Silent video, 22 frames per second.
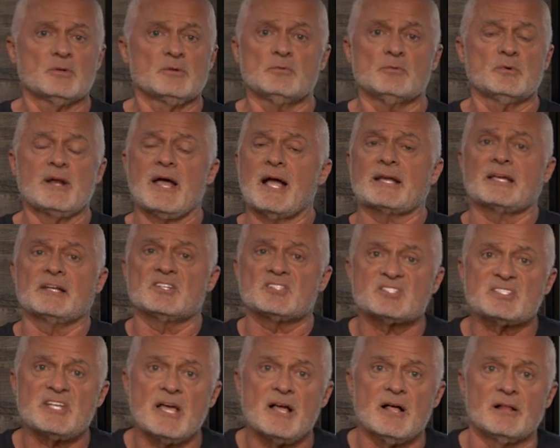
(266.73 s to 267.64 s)
We're not going
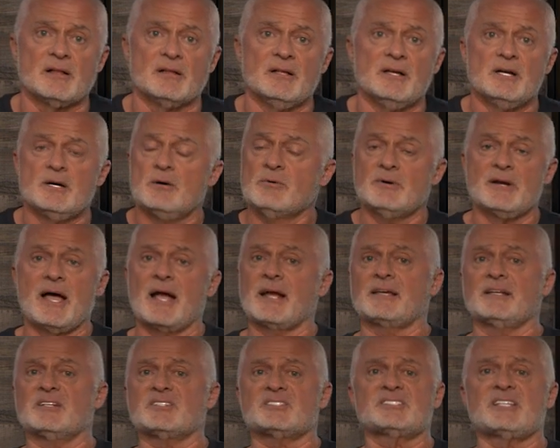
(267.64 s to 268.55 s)
to sell. We're
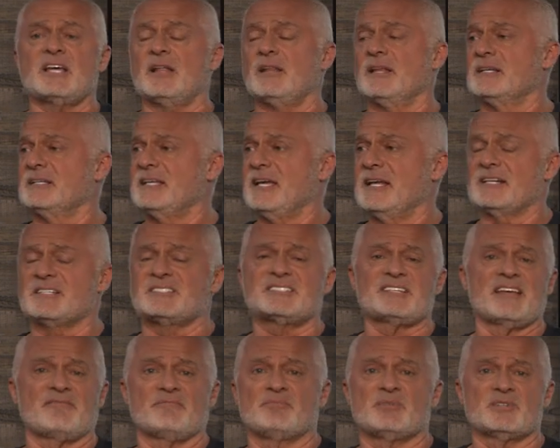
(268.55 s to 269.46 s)
not going to sell and get a
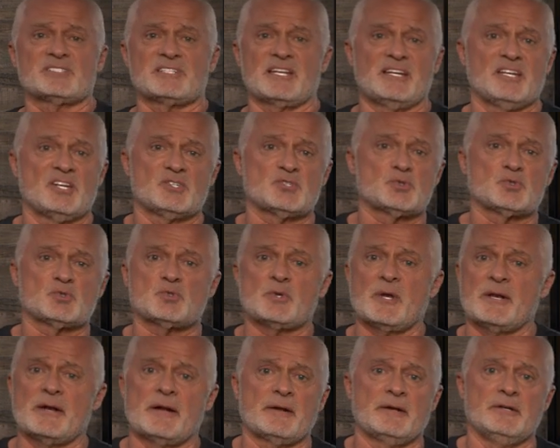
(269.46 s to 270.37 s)
7% interest
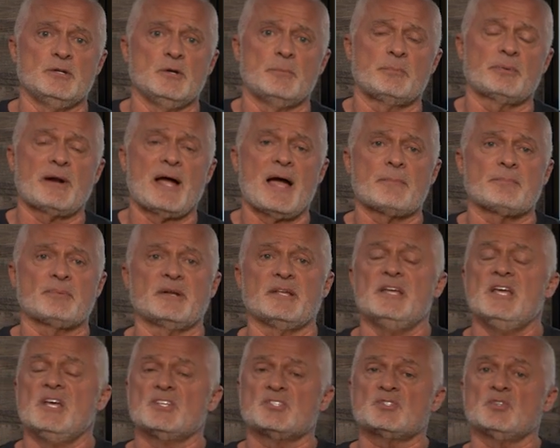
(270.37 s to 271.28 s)
rate on a new
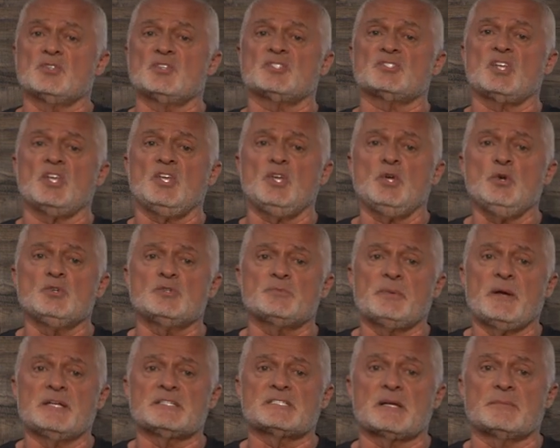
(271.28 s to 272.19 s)
property. So there's a huge
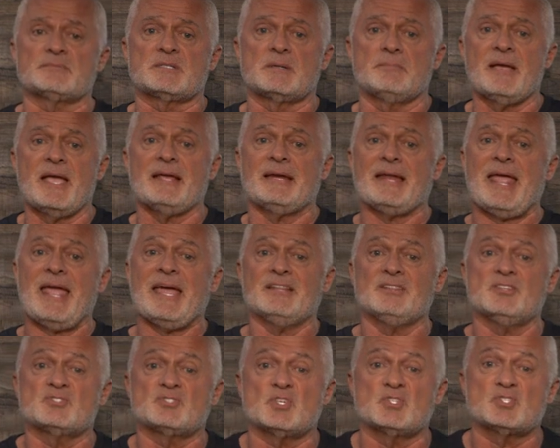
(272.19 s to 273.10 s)
pent-up demand,
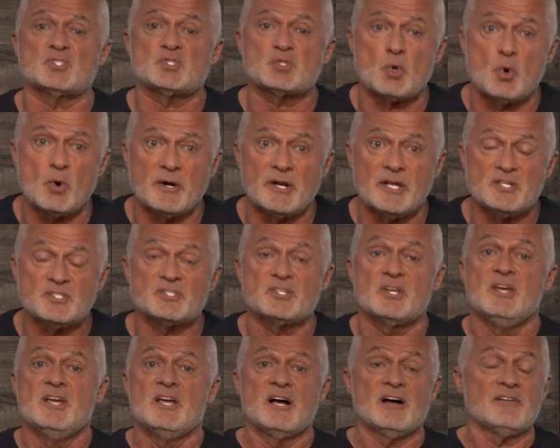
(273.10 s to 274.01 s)
and there's a
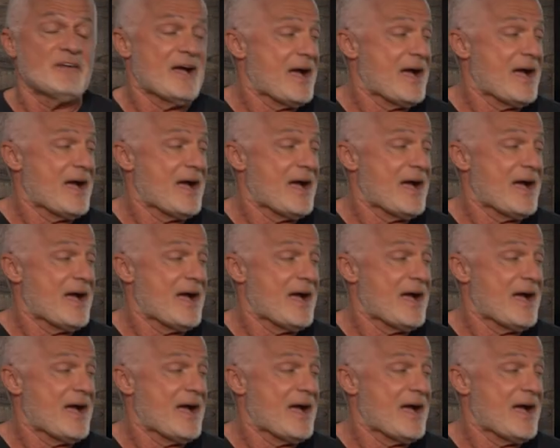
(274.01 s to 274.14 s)
shortage of